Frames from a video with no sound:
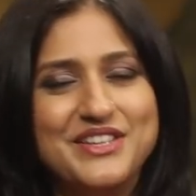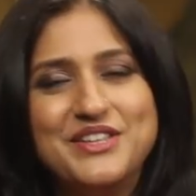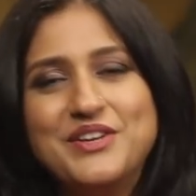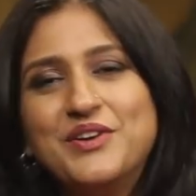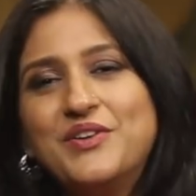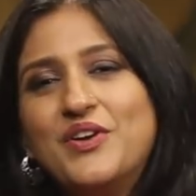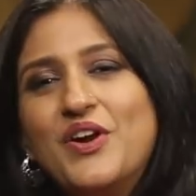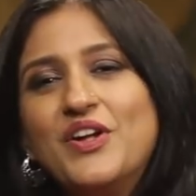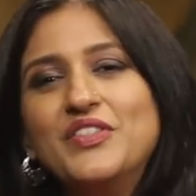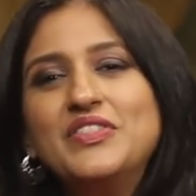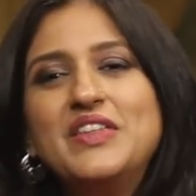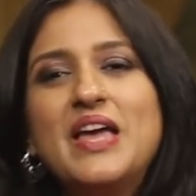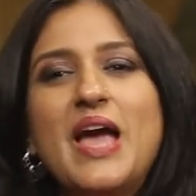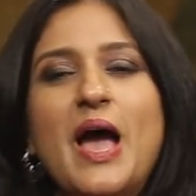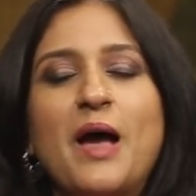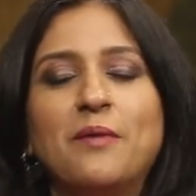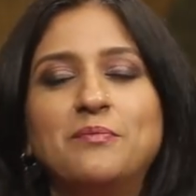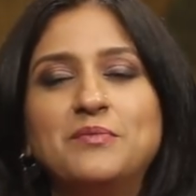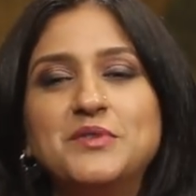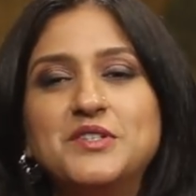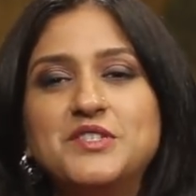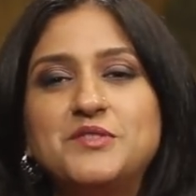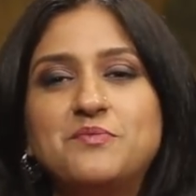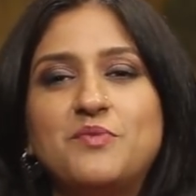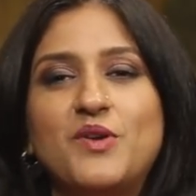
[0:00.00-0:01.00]
You're on the
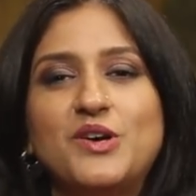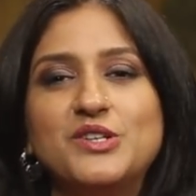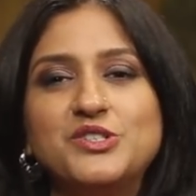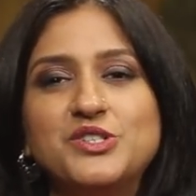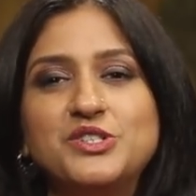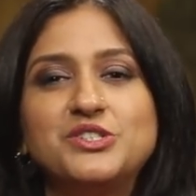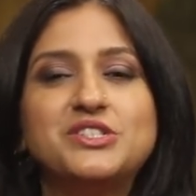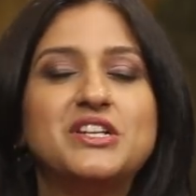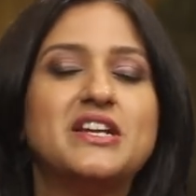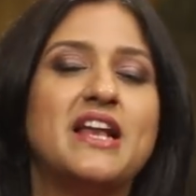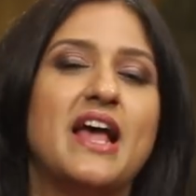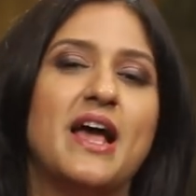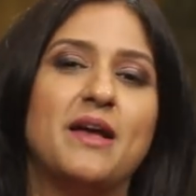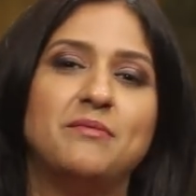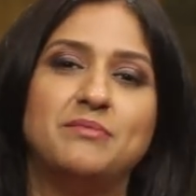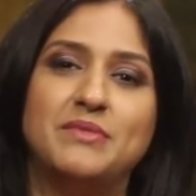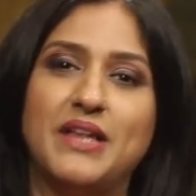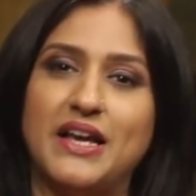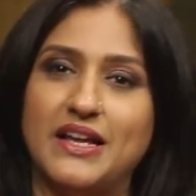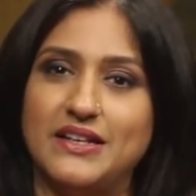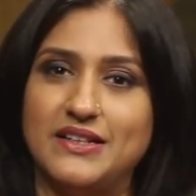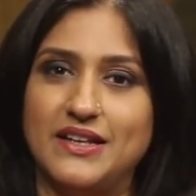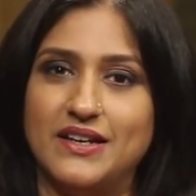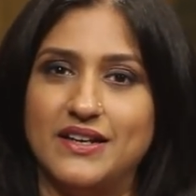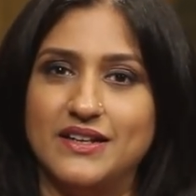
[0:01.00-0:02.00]
Happiness Project and I'm
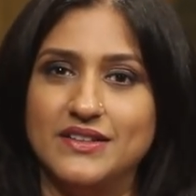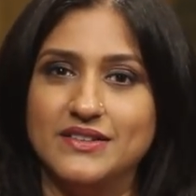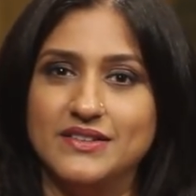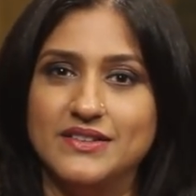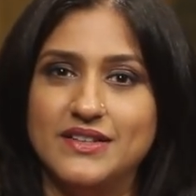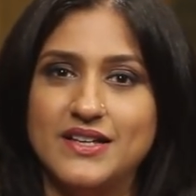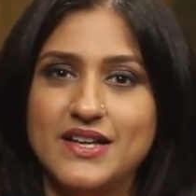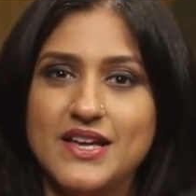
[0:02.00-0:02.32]
Dhanya.